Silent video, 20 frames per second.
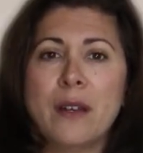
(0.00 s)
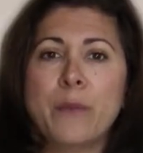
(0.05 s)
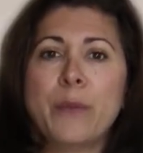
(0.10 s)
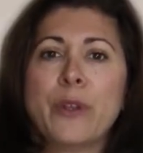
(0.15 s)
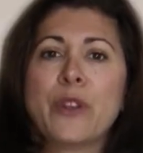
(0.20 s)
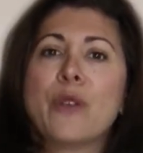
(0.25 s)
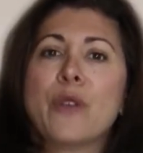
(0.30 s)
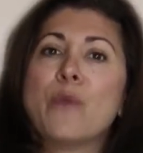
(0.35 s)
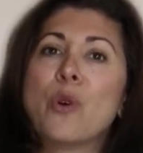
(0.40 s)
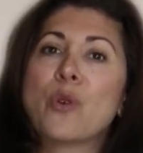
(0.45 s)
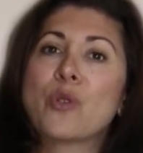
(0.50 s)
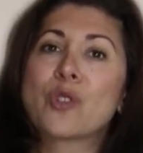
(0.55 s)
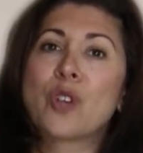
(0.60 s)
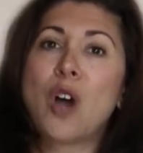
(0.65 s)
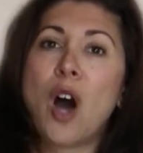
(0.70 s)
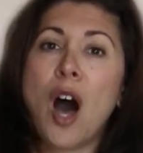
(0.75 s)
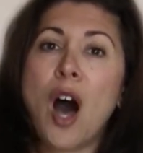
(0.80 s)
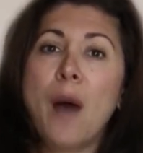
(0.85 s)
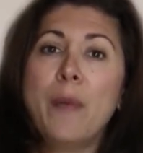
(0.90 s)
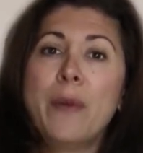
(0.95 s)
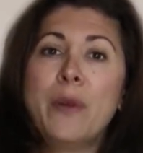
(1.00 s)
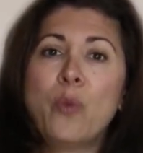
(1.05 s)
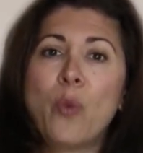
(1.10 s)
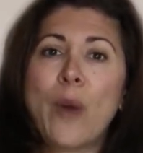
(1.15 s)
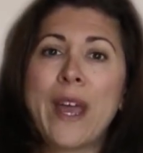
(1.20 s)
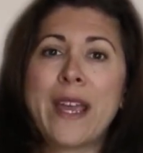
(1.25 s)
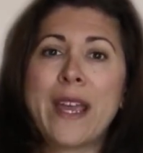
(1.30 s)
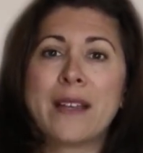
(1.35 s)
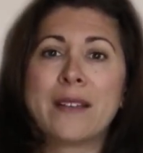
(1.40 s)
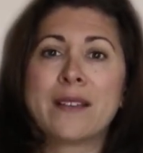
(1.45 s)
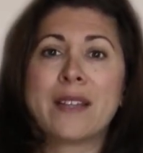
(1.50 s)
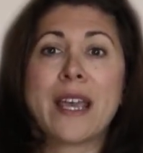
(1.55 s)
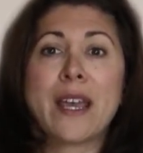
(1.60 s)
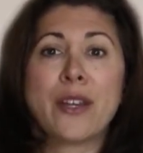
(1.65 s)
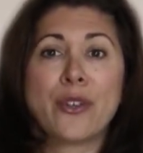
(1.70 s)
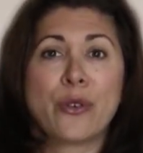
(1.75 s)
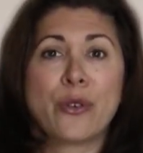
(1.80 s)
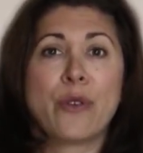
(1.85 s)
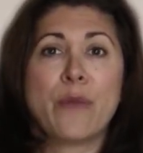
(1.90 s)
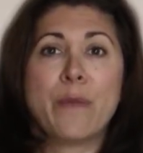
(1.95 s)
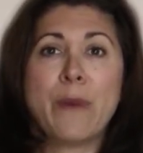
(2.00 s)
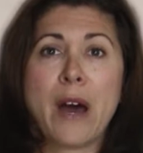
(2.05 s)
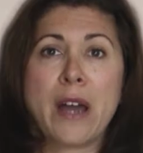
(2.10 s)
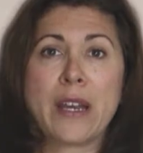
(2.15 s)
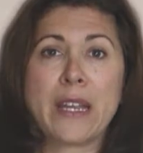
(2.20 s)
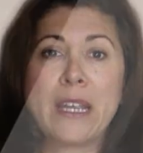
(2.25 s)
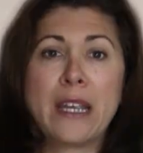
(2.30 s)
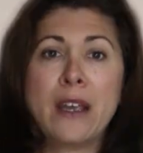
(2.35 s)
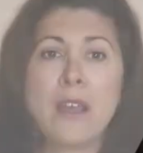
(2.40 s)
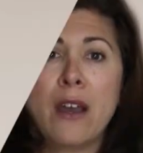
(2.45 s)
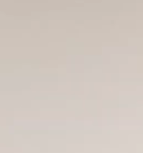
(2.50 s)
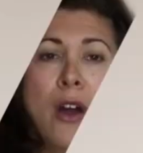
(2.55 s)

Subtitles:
but the most common ways they enter the body